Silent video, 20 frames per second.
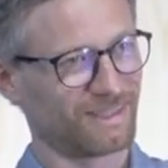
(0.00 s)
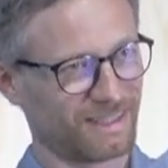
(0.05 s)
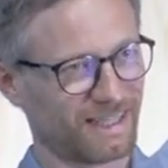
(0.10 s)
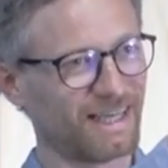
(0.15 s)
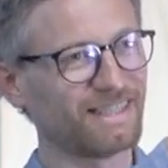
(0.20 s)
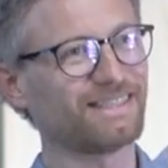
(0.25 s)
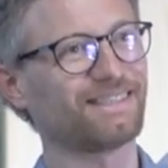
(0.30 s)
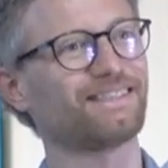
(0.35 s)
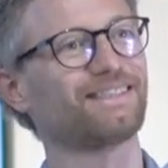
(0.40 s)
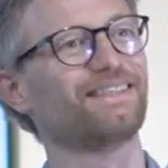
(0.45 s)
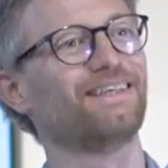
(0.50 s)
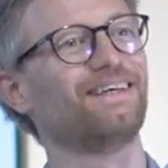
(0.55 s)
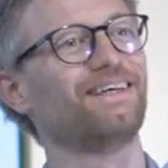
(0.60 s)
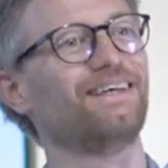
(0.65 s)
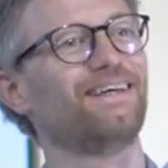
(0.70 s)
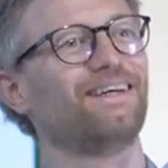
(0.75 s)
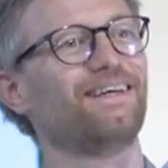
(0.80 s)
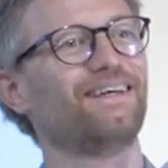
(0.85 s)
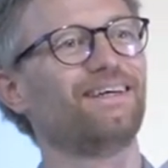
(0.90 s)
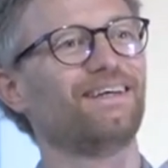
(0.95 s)
Yes.
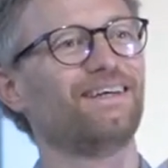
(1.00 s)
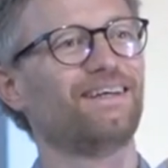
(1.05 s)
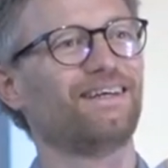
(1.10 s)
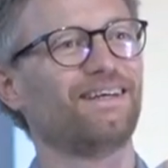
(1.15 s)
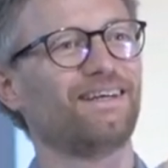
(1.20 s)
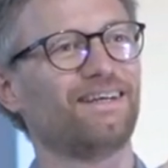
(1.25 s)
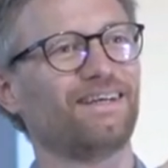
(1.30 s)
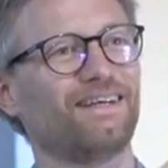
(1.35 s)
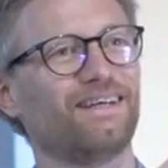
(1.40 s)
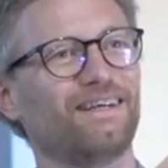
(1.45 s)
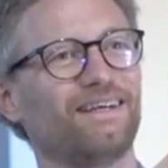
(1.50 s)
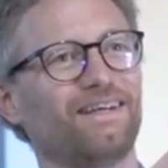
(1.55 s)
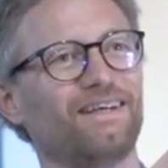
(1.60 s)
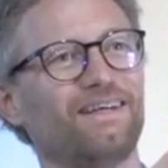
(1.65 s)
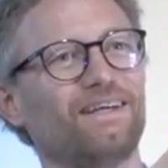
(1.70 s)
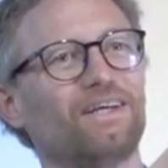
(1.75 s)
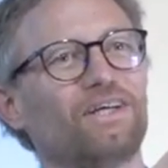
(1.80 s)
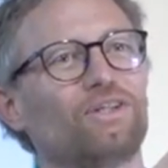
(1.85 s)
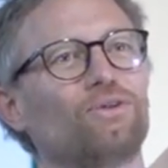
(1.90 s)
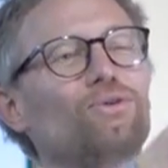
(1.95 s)

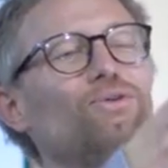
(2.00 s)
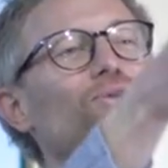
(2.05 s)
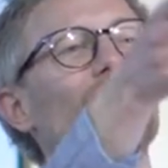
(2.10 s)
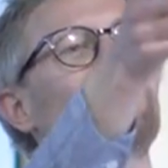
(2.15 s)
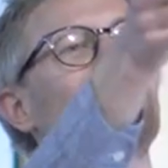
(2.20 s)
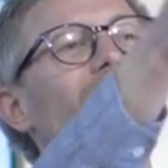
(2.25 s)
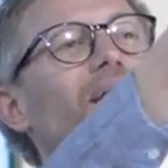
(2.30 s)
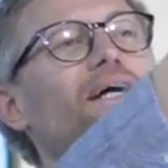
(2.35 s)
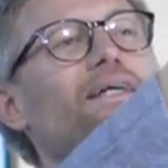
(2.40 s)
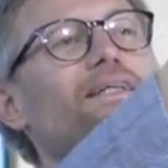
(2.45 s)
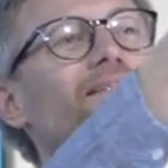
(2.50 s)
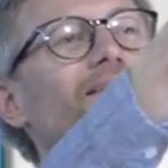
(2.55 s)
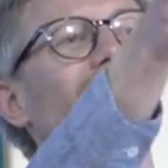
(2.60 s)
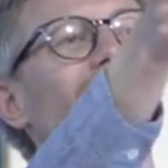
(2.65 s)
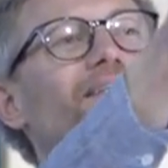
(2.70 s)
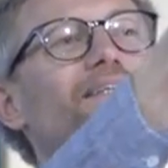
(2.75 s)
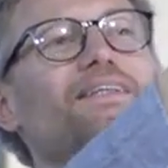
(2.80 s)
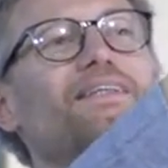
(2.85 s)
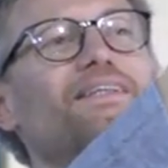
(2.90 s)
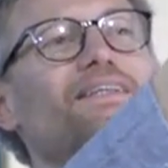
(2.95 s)
Do you start
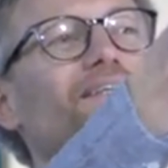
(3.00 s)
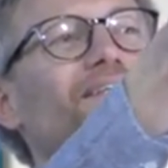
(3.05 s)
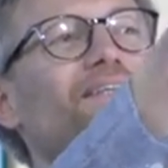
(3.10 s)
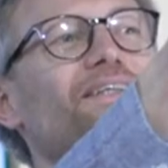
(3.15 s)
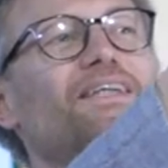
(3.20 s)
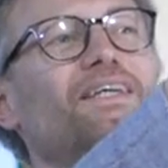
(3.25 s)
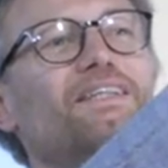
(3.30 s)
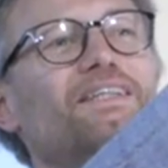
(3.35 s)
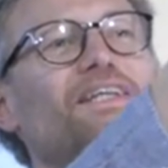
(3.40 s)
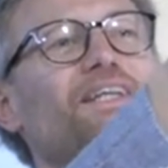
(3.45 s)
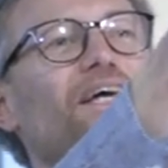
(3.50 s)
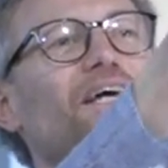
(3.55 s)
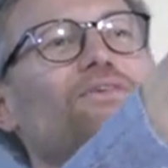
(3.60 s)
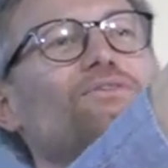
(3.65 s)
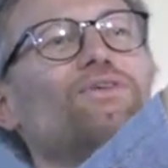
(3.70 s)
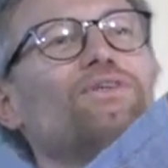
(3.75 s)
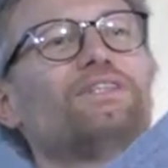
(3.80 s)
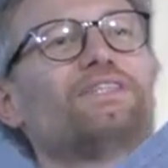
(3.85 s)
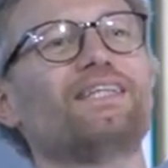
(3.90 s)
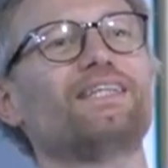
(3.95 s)
getting
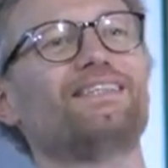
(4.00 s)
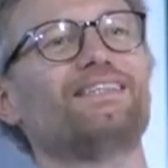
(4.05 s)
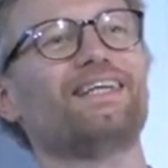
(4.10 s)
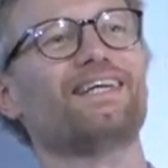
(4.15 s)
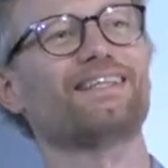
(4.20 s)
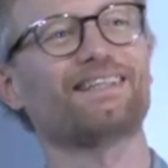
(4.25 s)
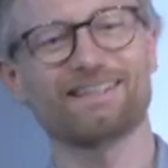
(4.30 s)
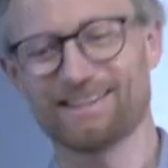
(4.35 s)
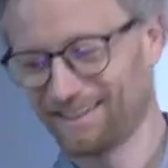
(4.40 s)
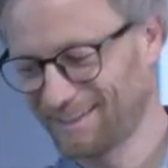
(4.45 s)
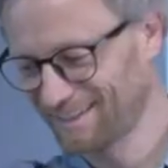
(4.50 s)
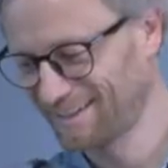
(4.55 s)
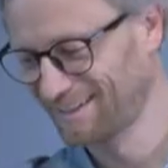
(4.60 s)
nervous at the end?